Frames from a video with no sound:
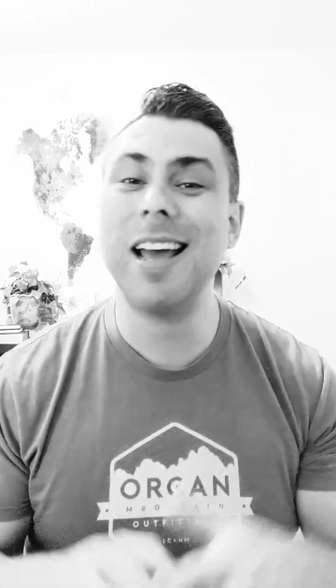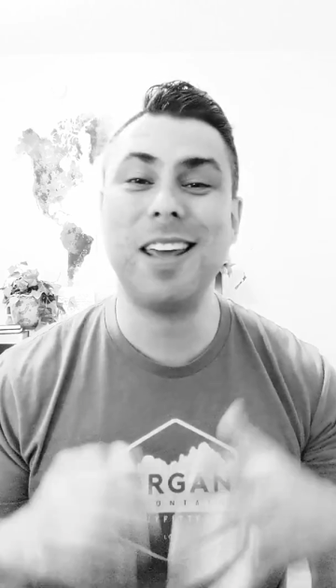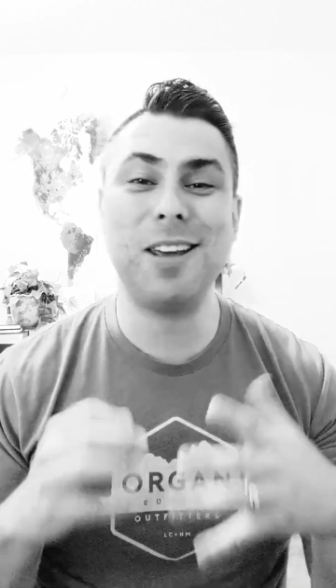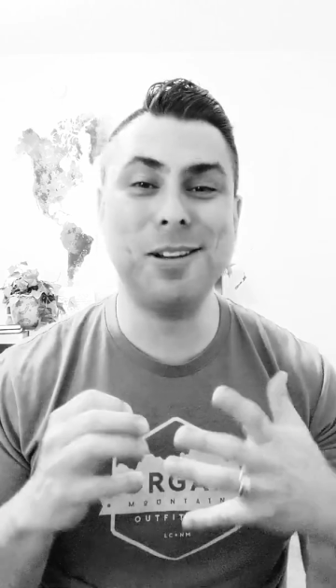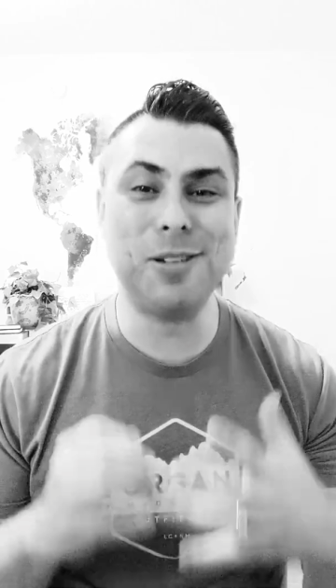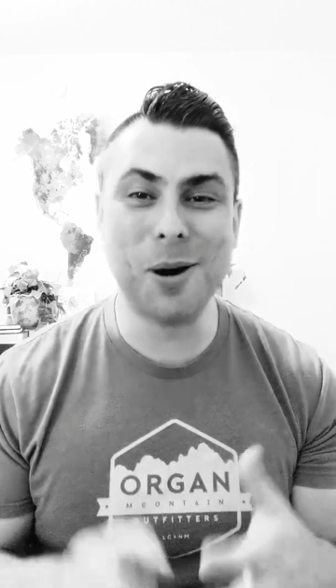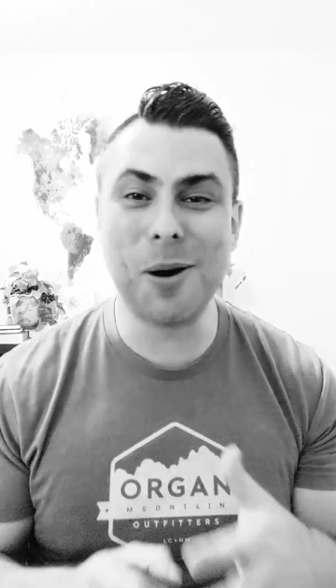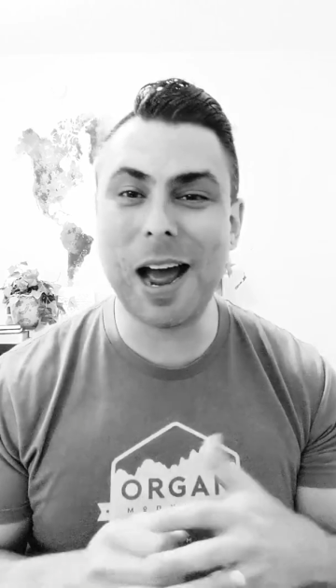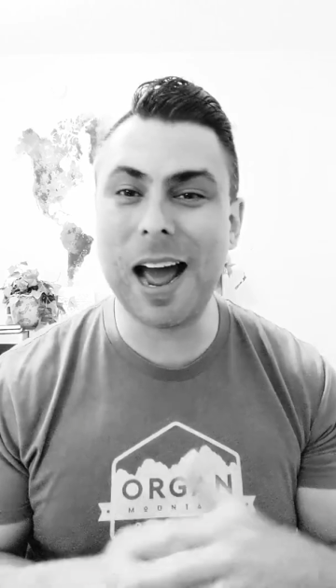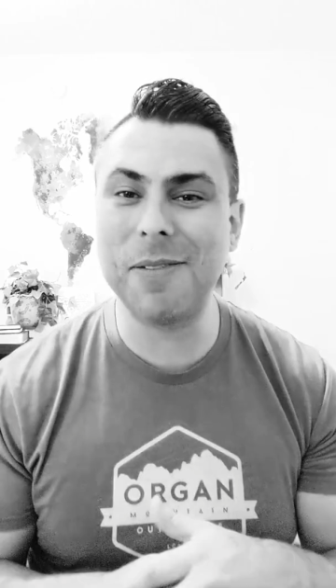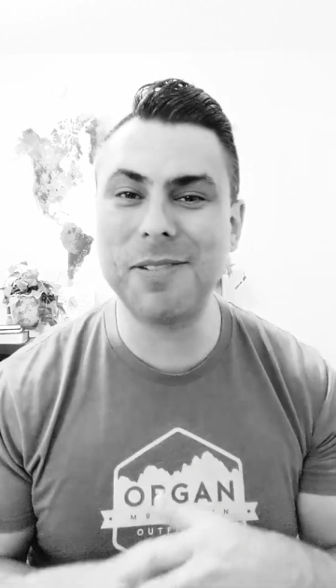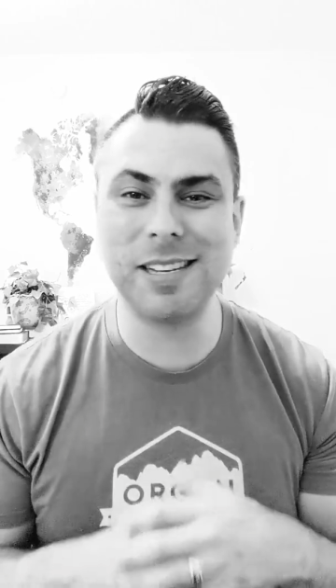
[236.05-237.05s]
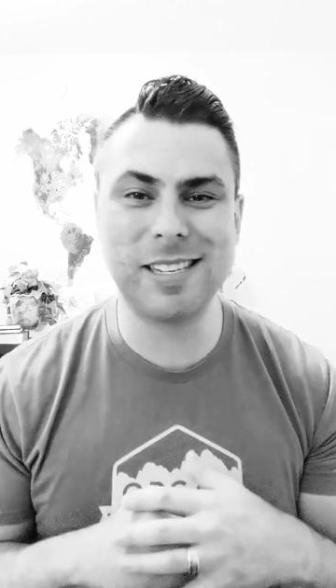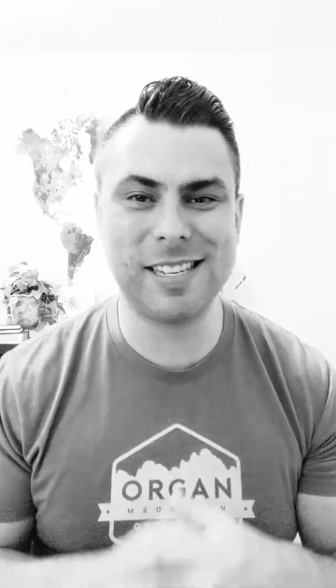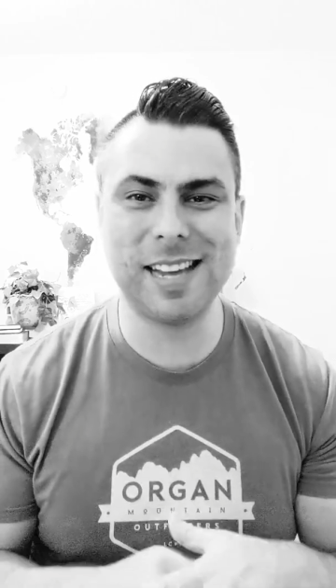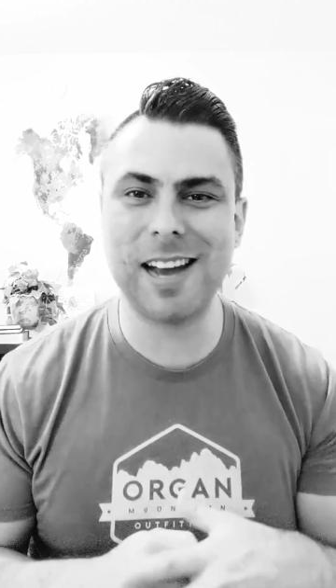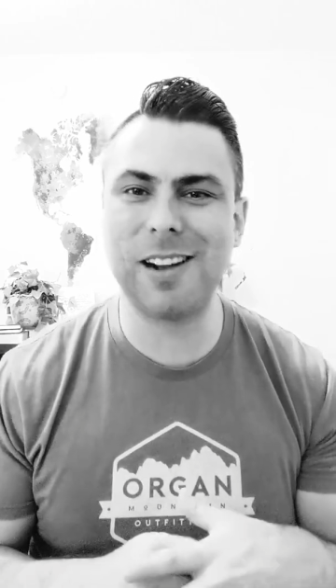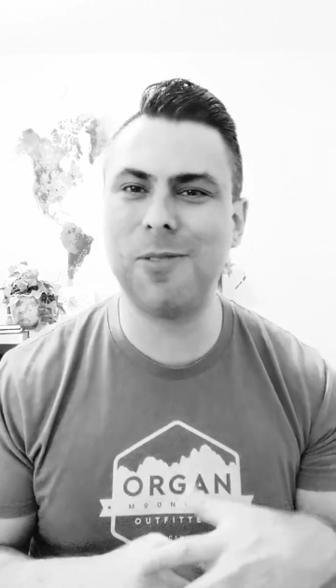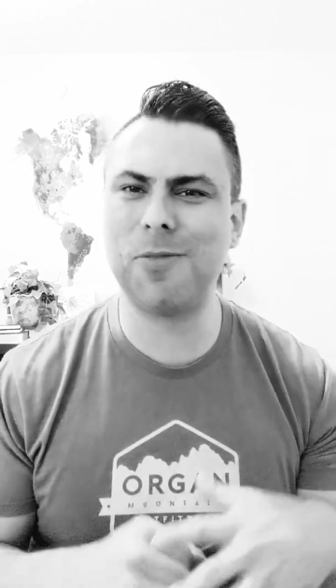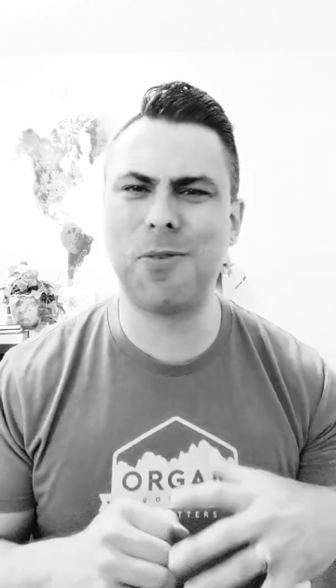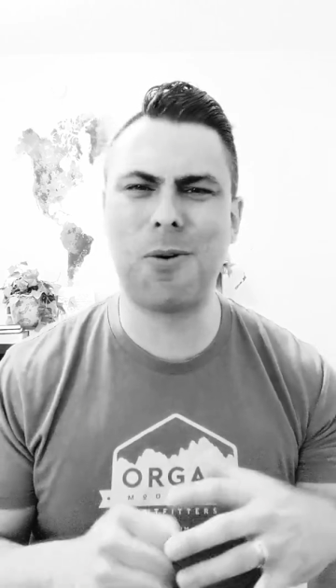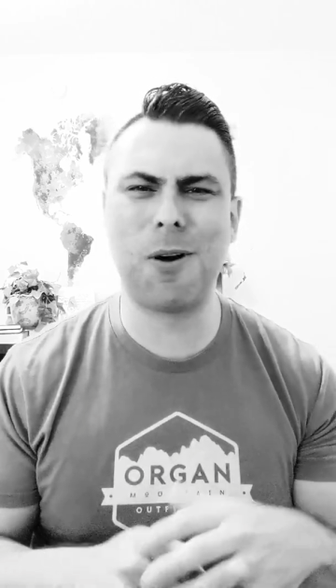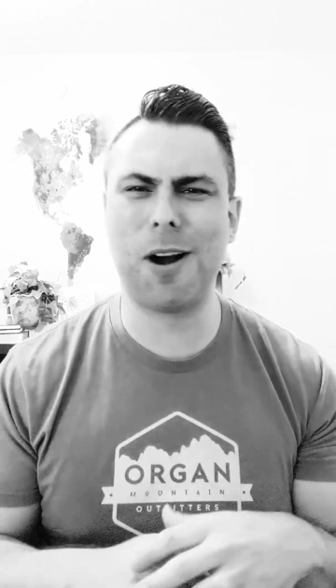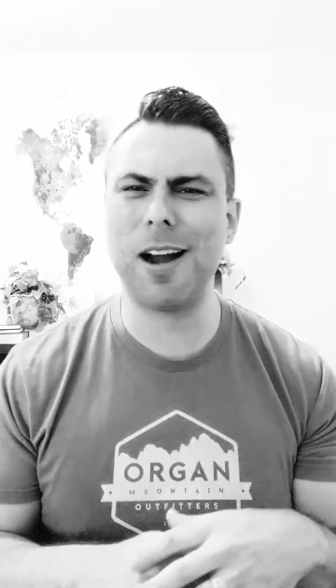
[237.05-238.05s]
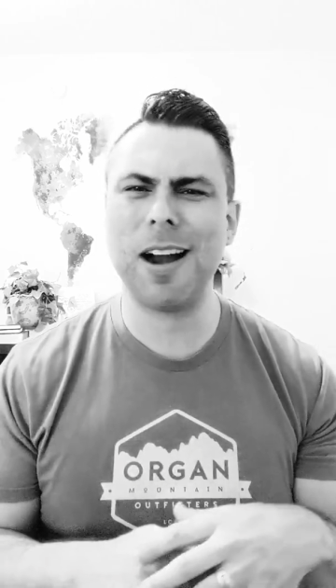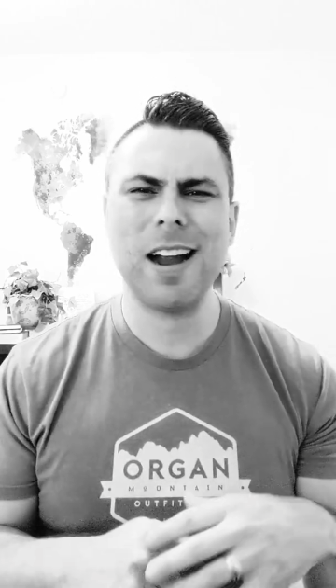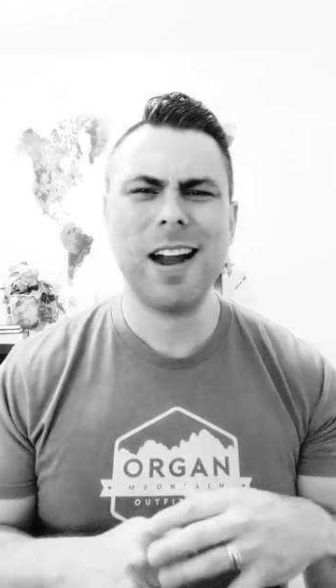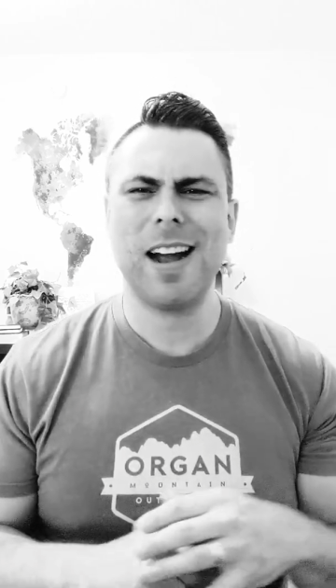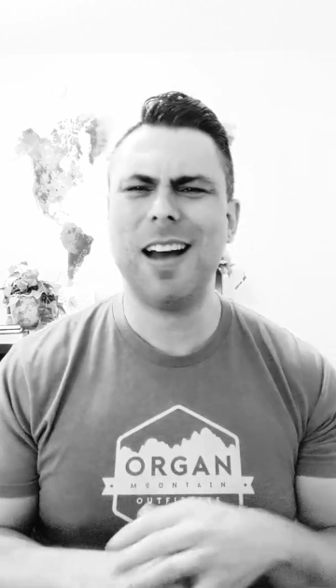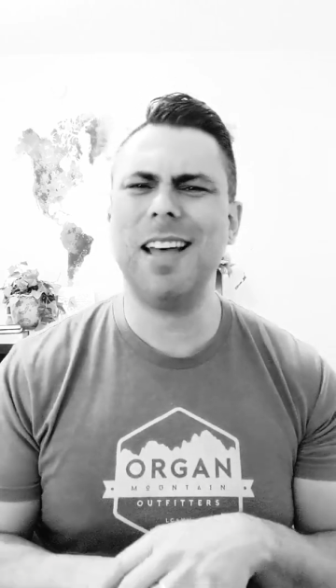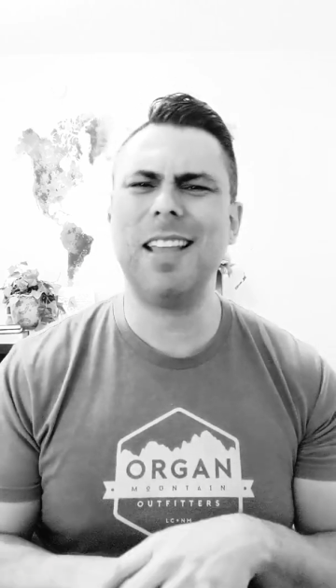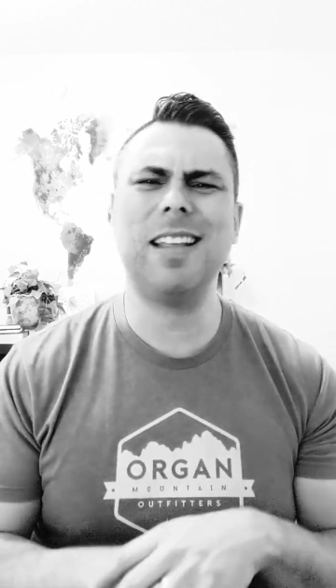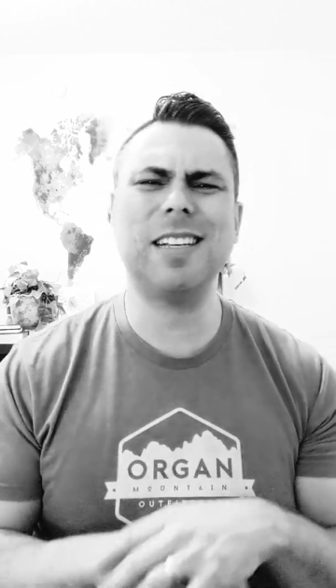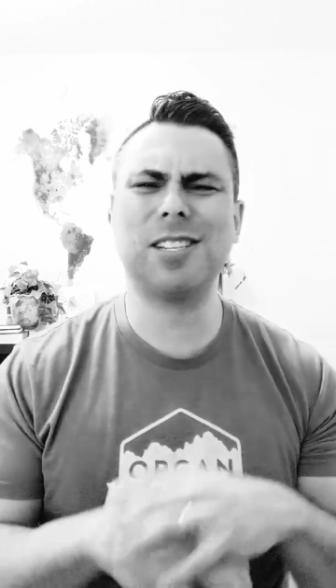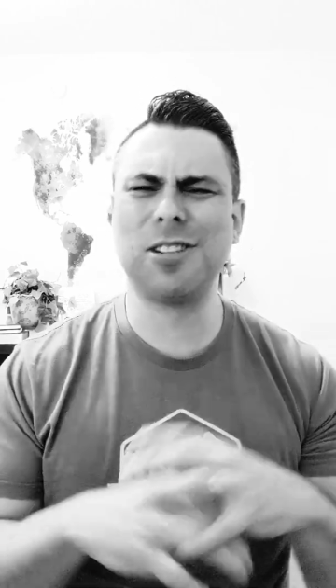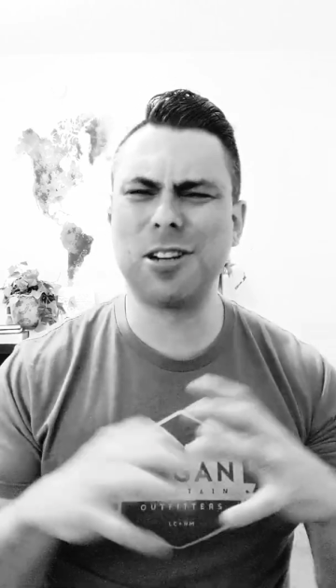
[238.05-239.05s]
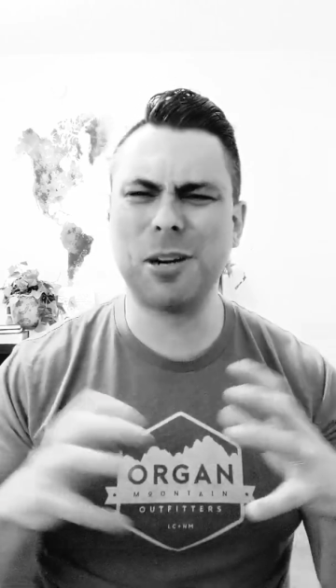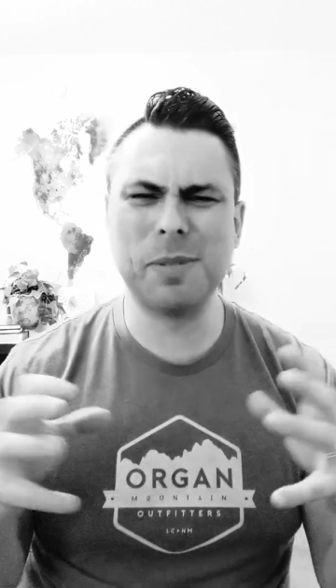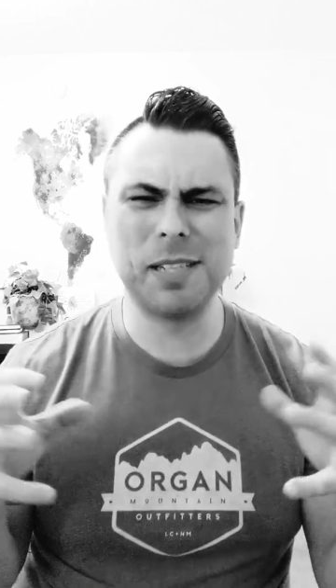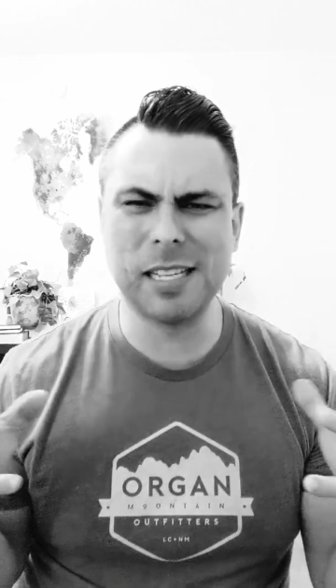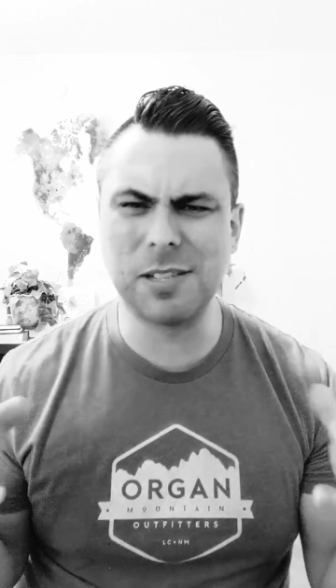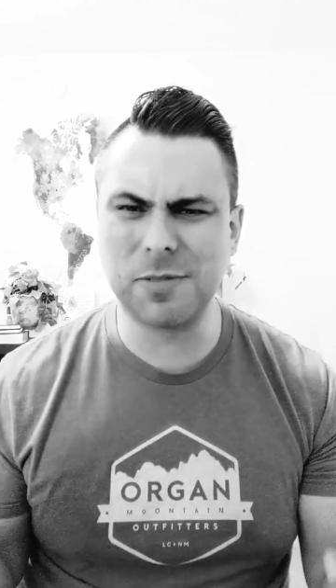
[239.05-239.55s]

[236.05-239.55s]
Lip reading: You don't have to settle for this circumstance